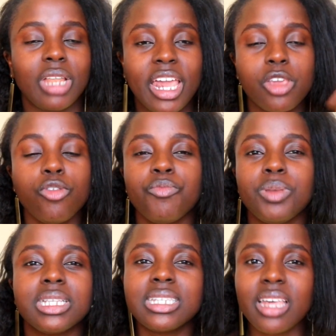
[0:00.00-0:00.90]
Like you've
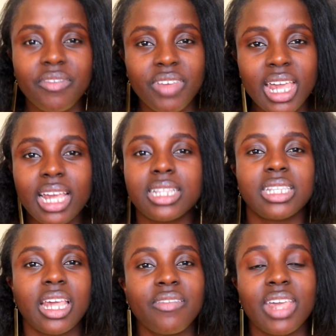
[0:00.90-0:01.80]
been saving and
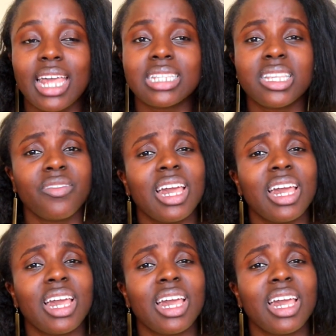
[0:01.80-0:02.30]
saving and saving,